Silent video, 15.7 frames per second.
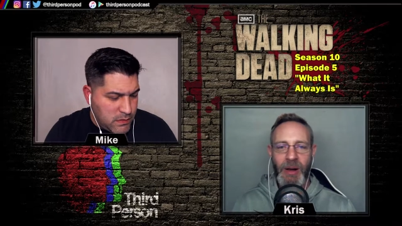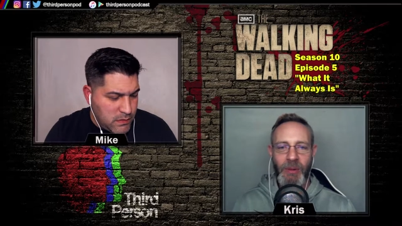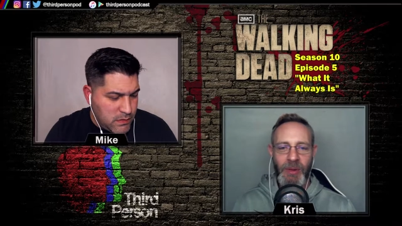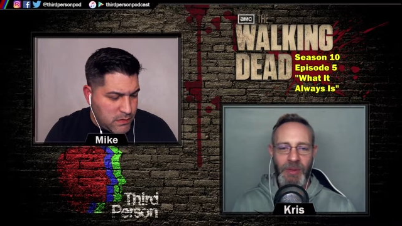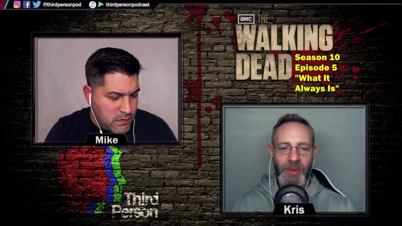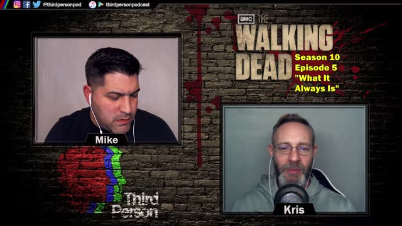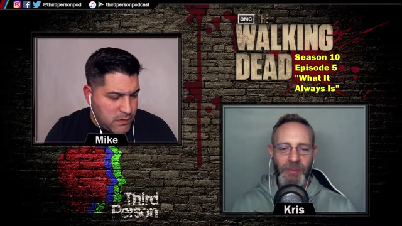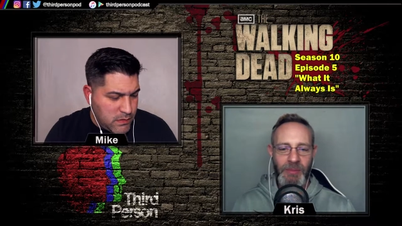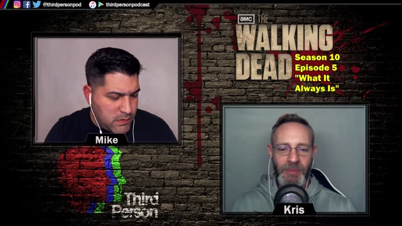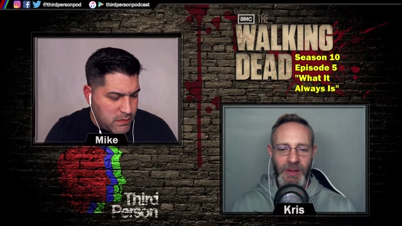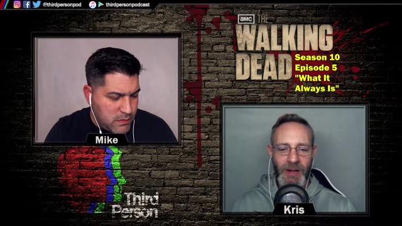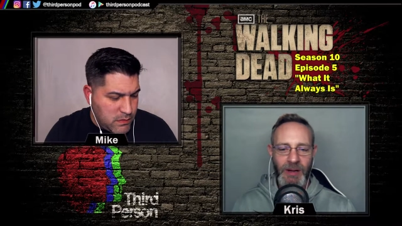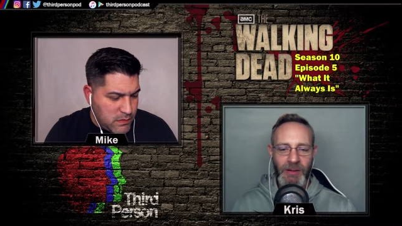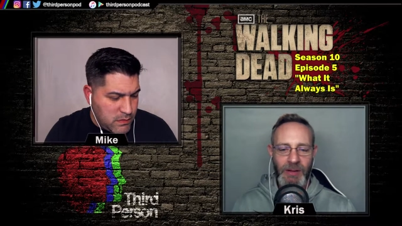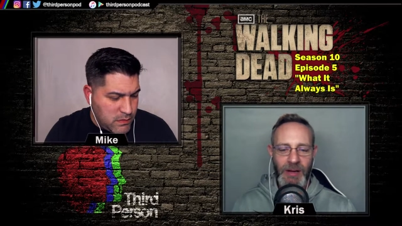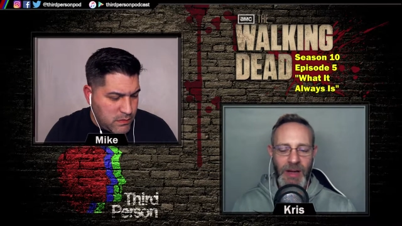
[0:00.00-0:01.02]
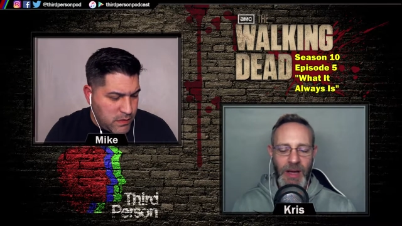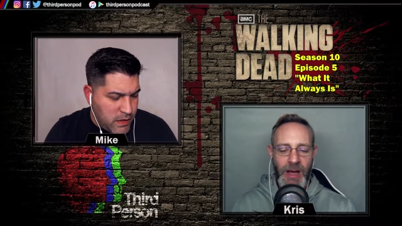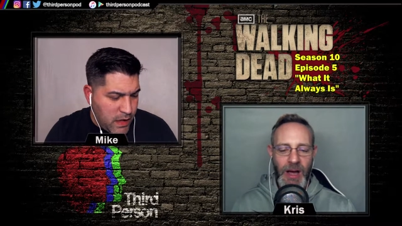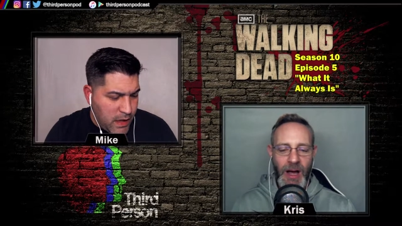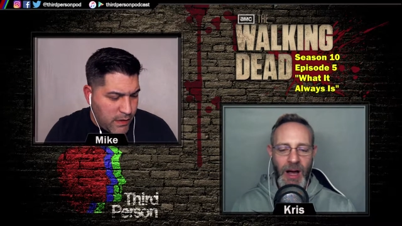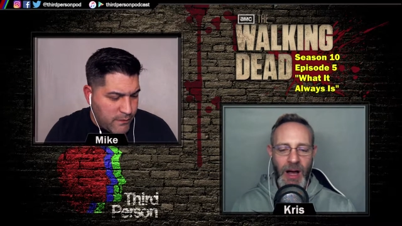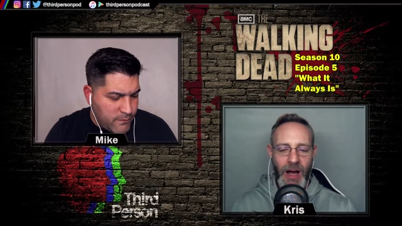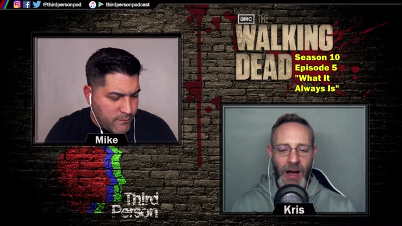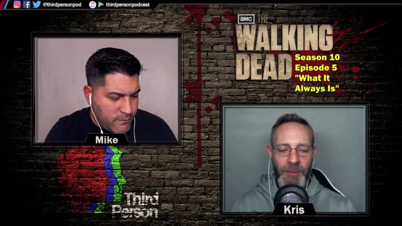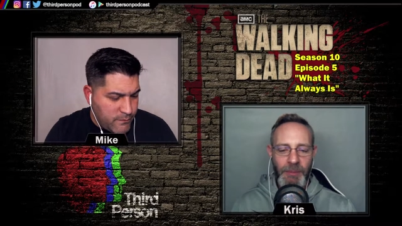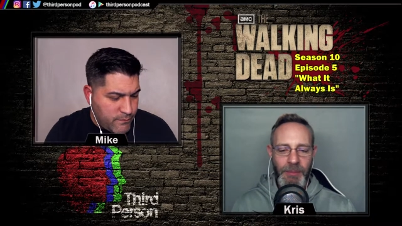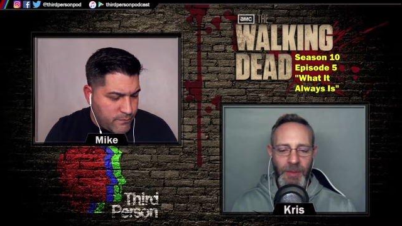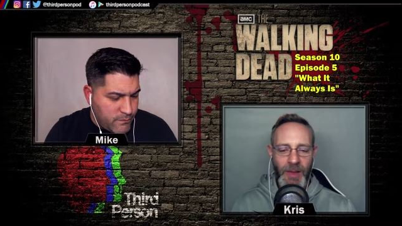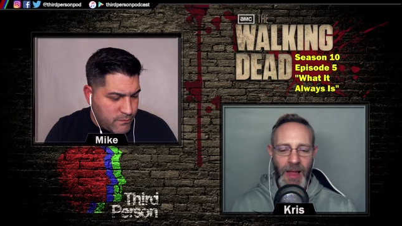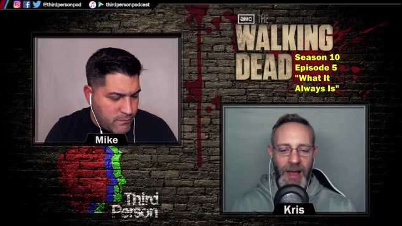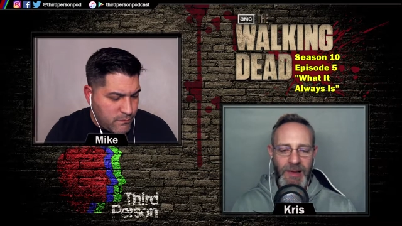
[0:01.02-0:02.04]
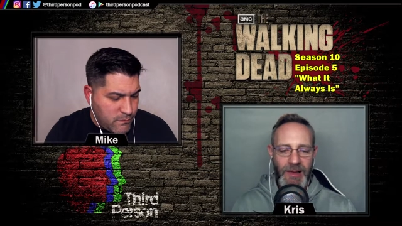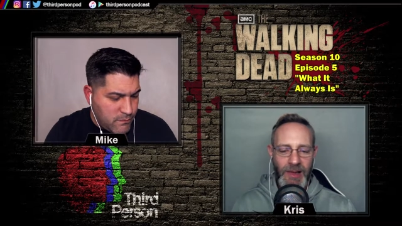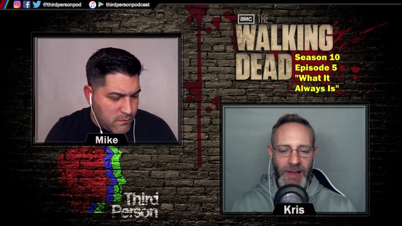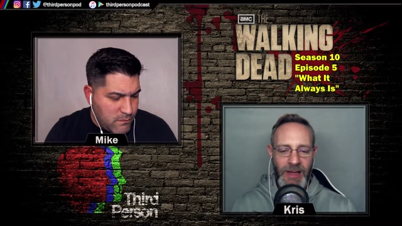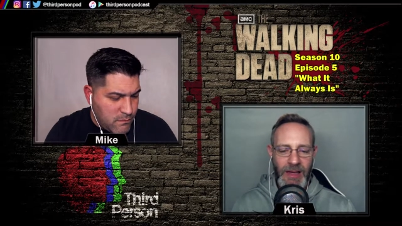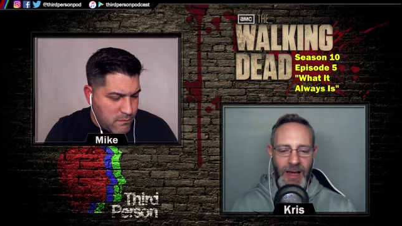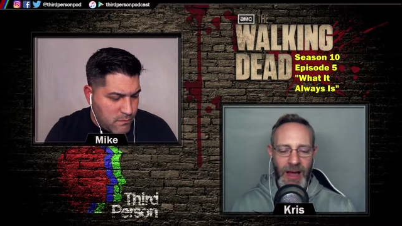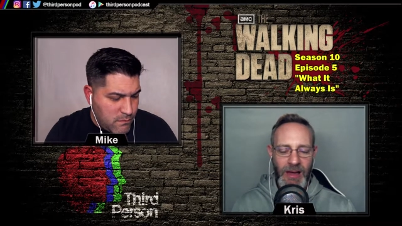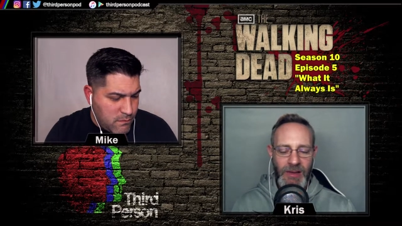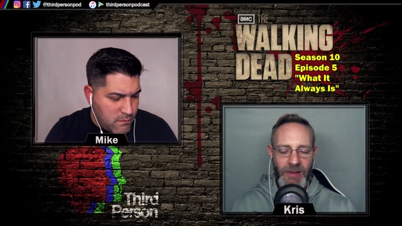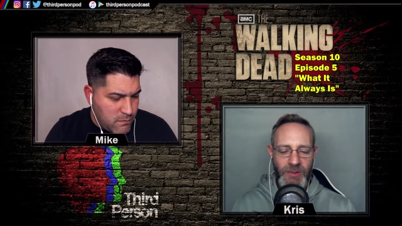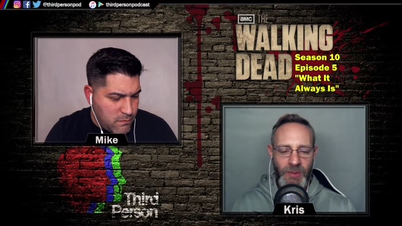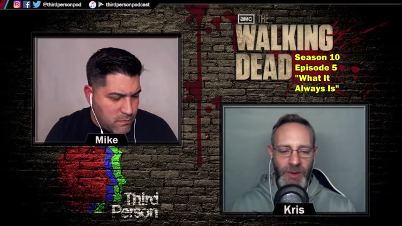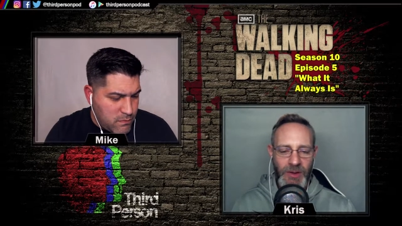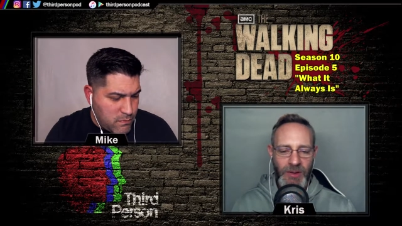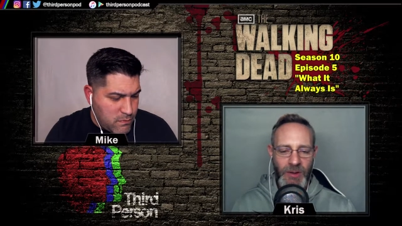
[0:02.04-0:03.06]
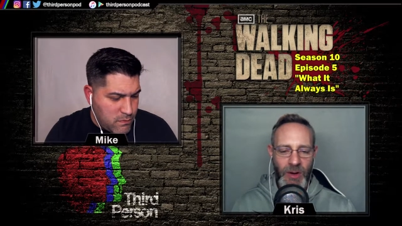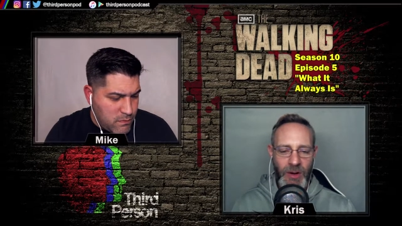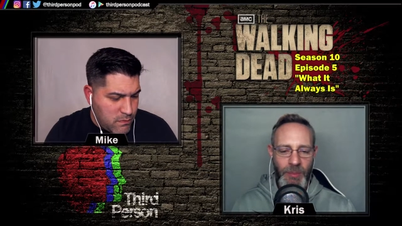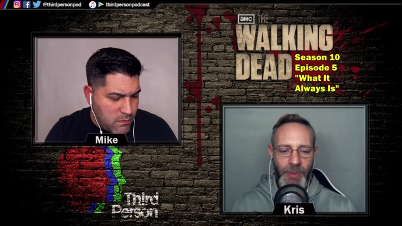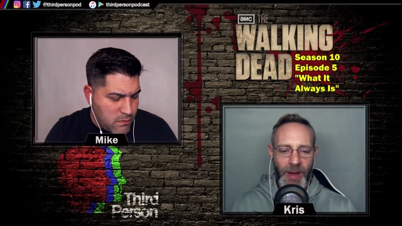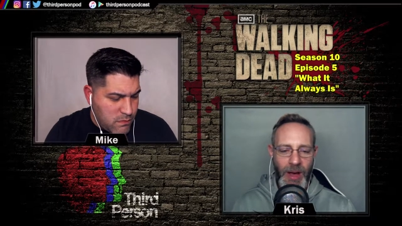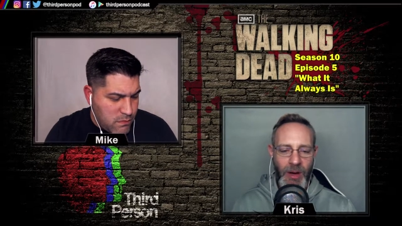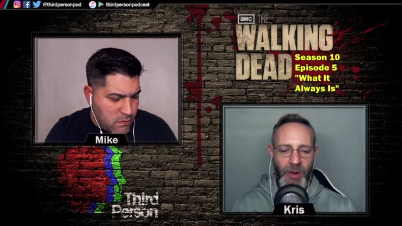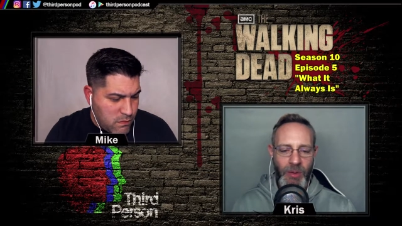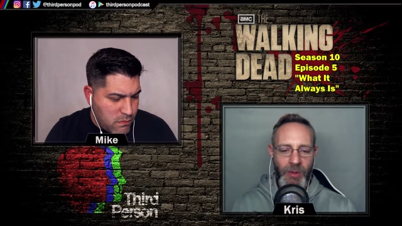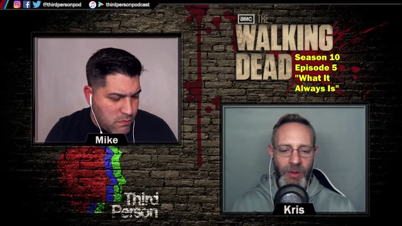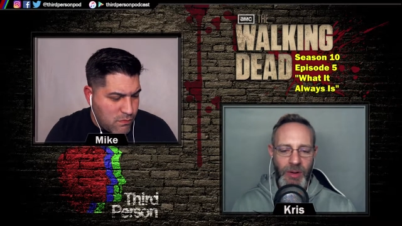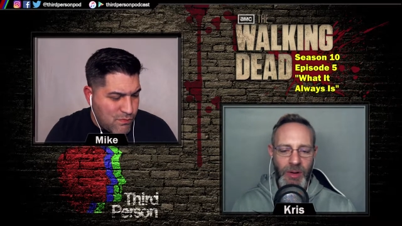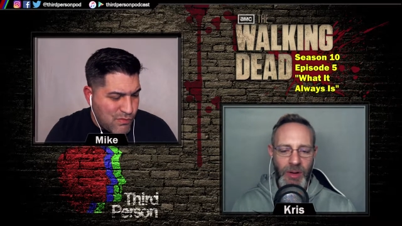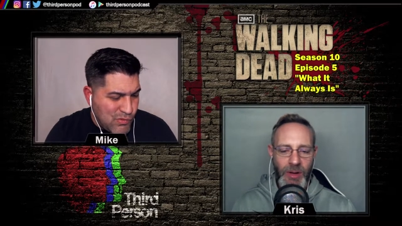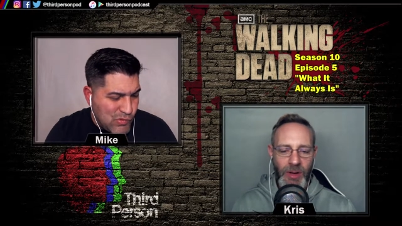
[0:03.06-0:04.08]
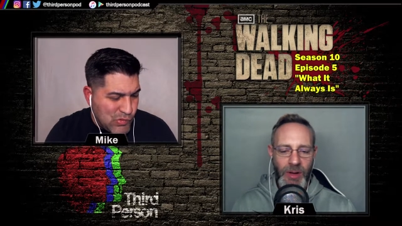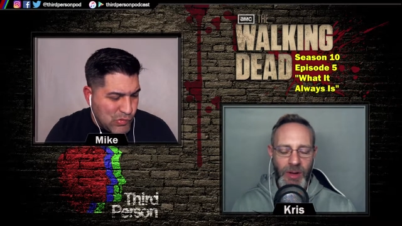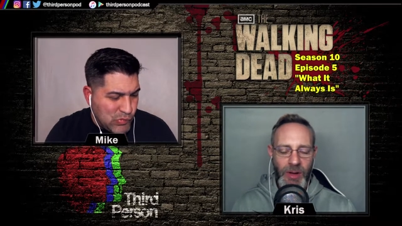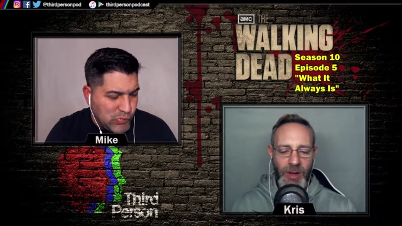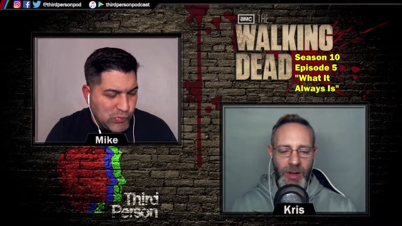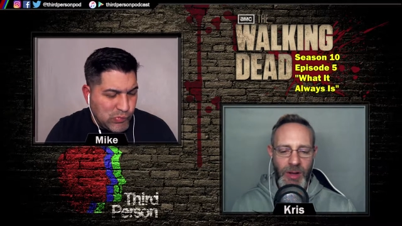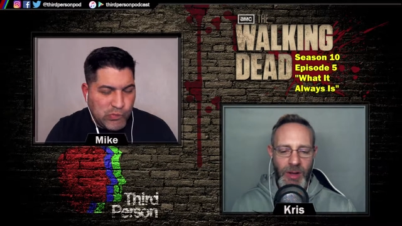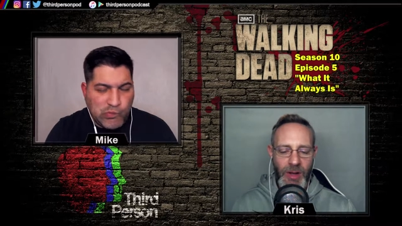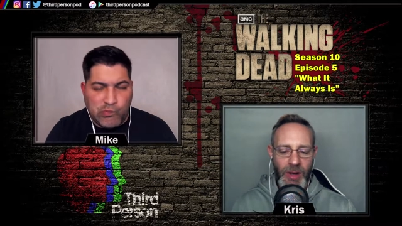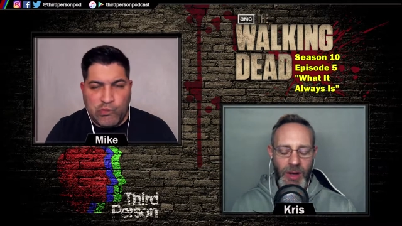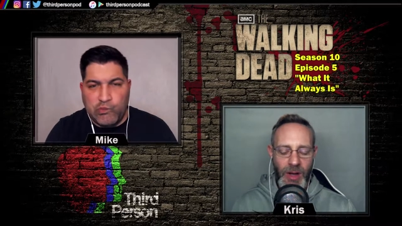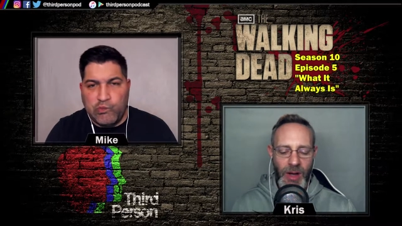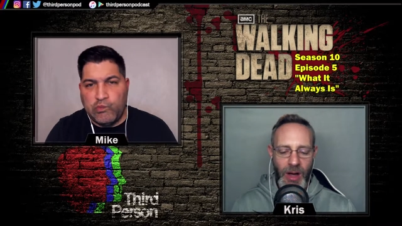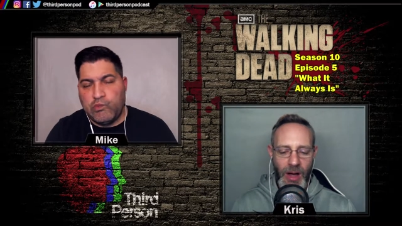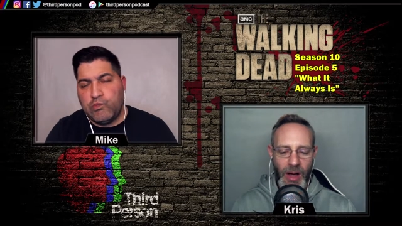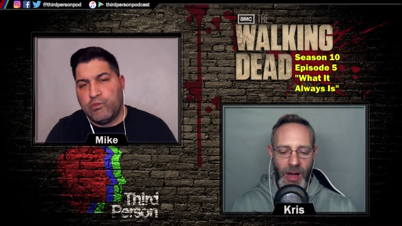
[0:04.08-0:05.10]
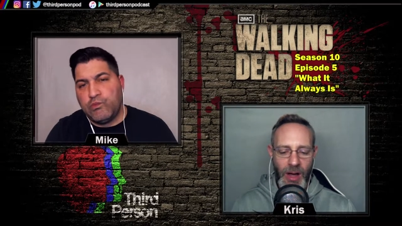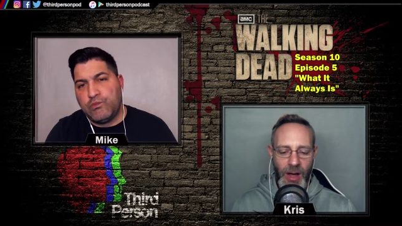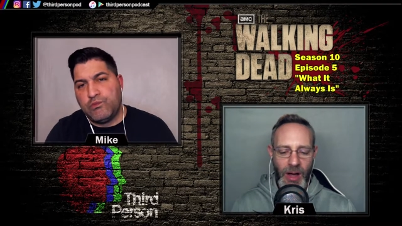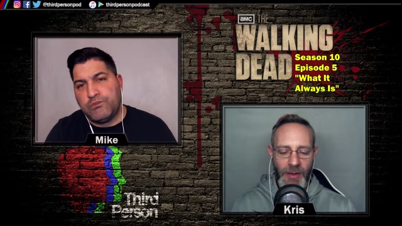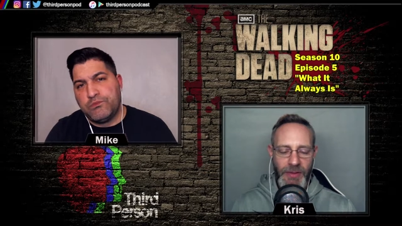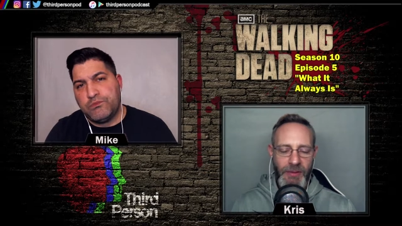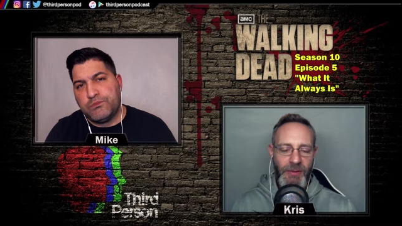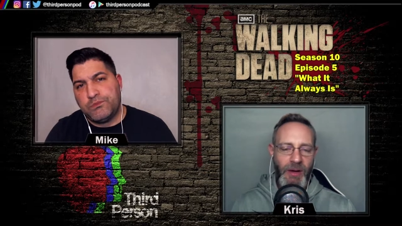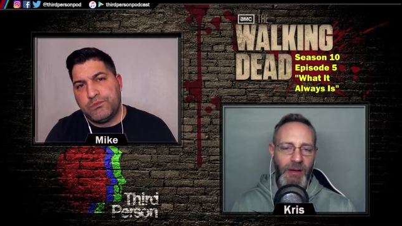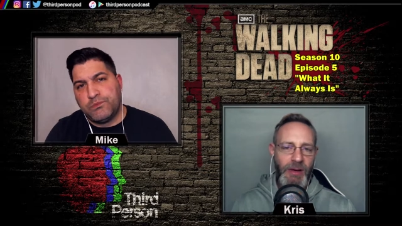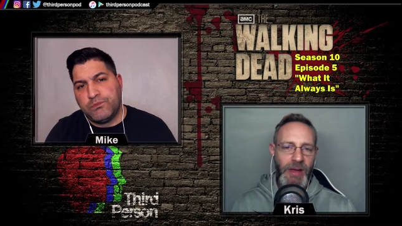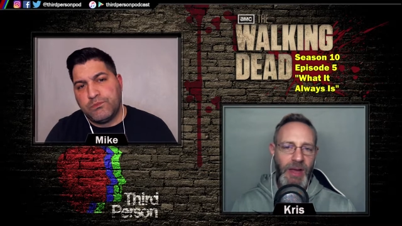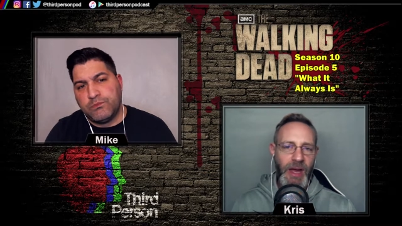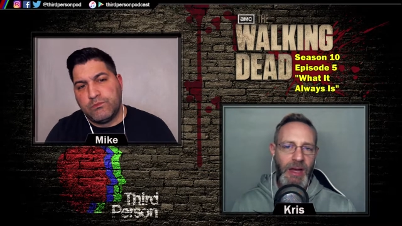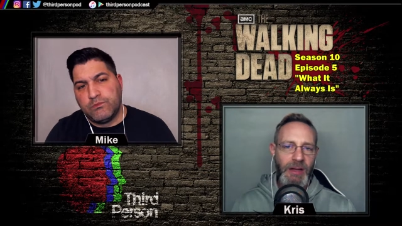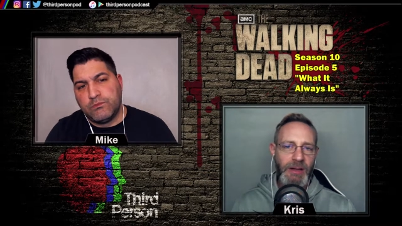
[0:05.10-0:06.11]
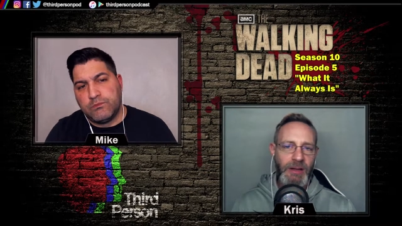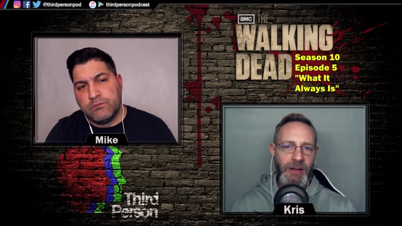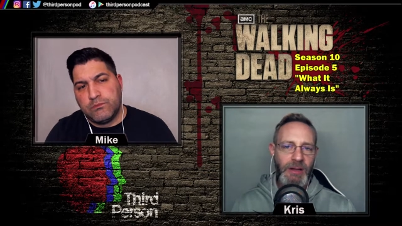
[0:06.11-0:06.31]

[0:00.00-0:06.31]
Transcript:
Speaker 1: with him. You know. Yeah. Um. Lastly, I just want to talk about. Uh, at the very end,